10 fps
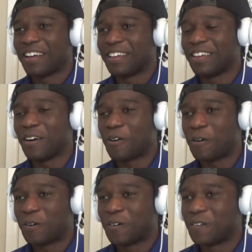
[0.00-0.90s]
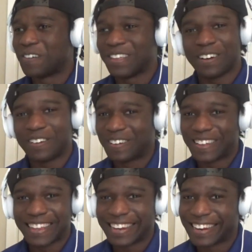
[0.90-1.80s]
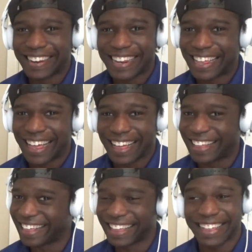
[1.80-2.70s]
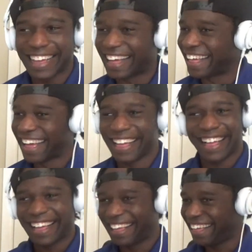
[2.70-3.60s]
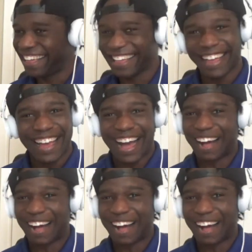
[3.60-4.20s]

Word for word: Yo, yo. I'm